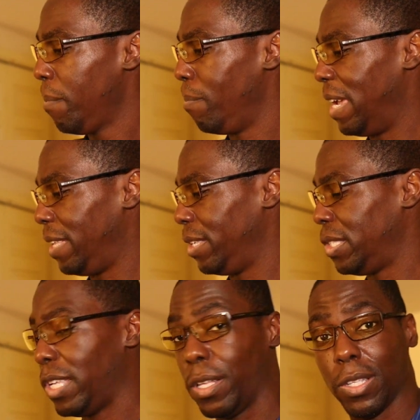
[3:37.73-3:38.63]
making this
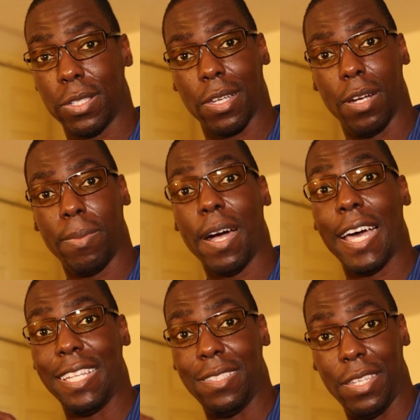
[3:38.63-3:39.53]
telescope
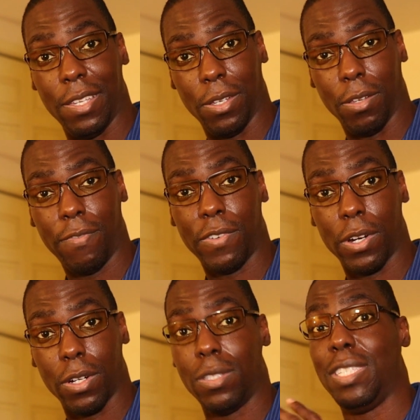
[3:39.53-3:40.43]
ideal
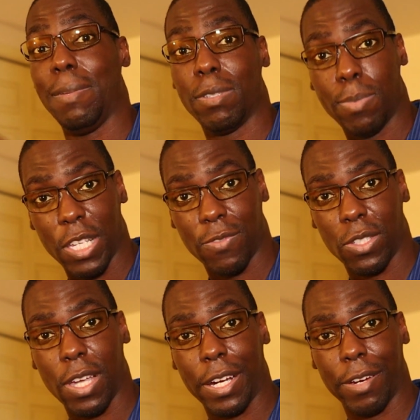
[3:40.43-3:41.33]
for deep space
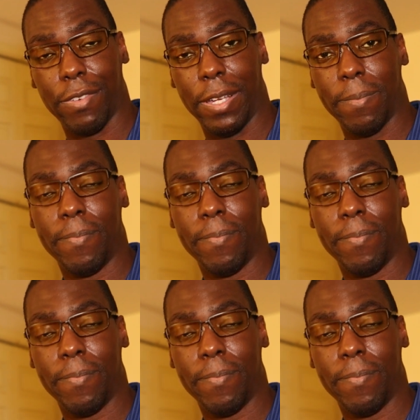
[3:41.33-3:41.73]
photography.